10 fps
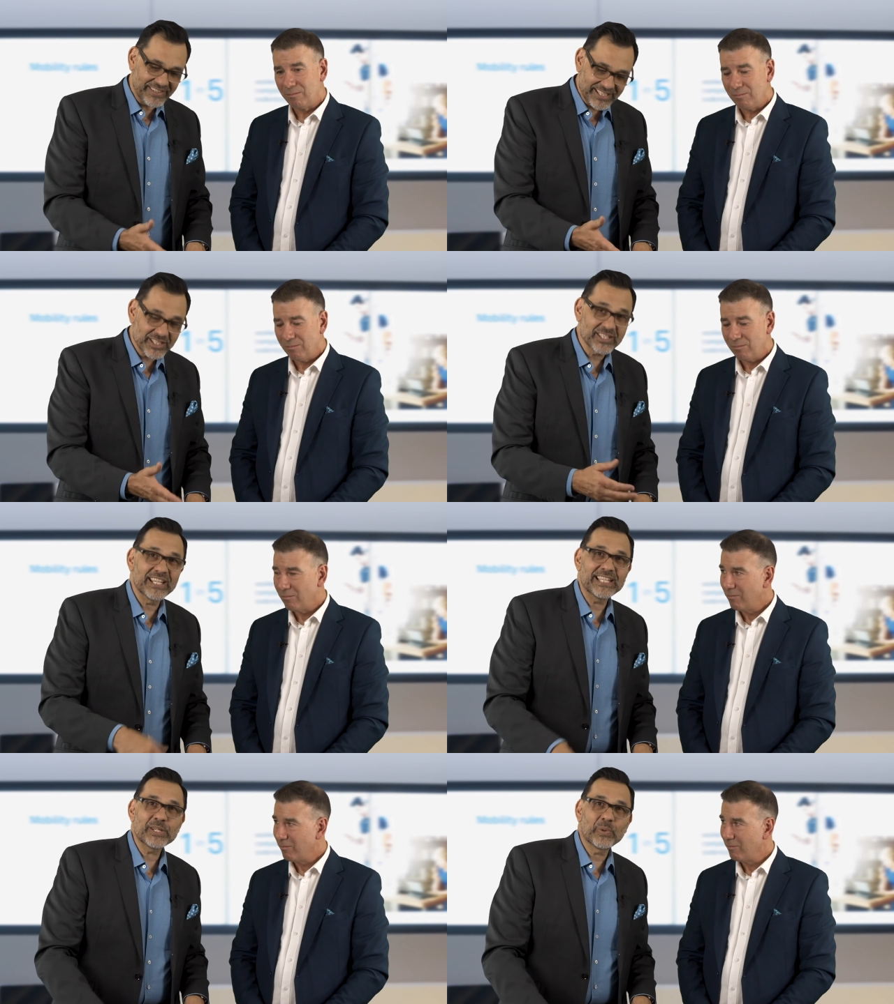Speaker 1: And this is
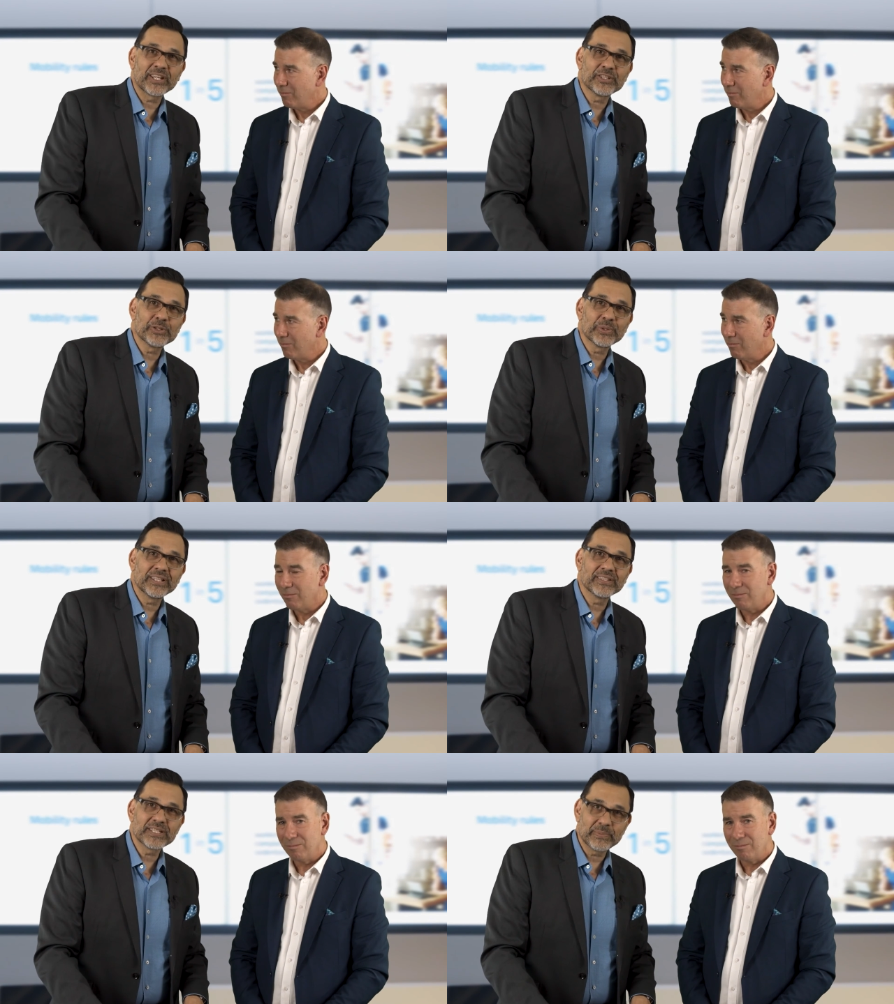an easy way to do it
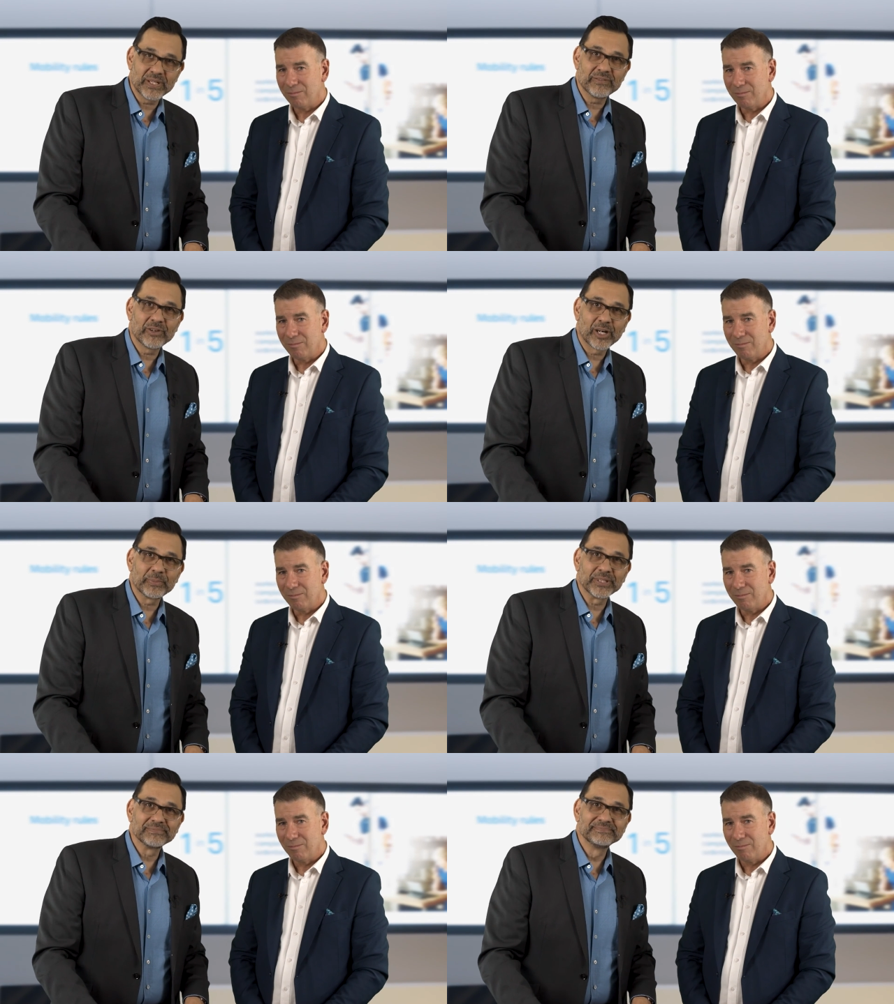in the T I P T
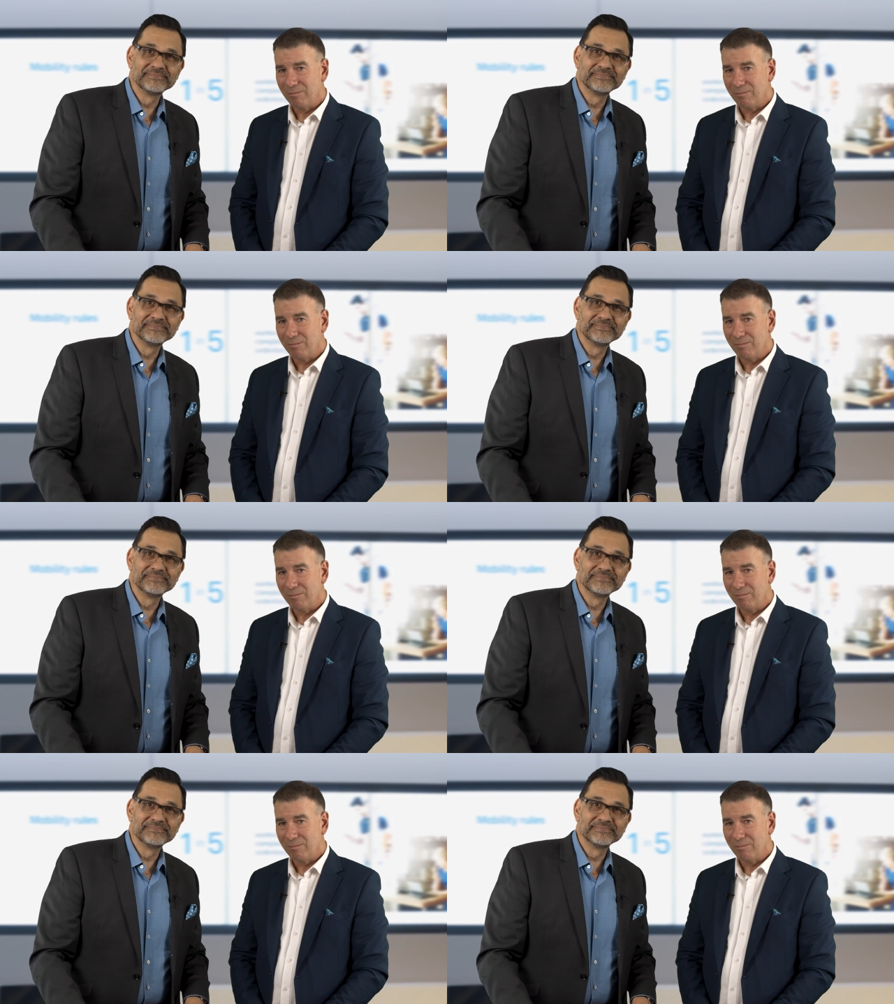environment.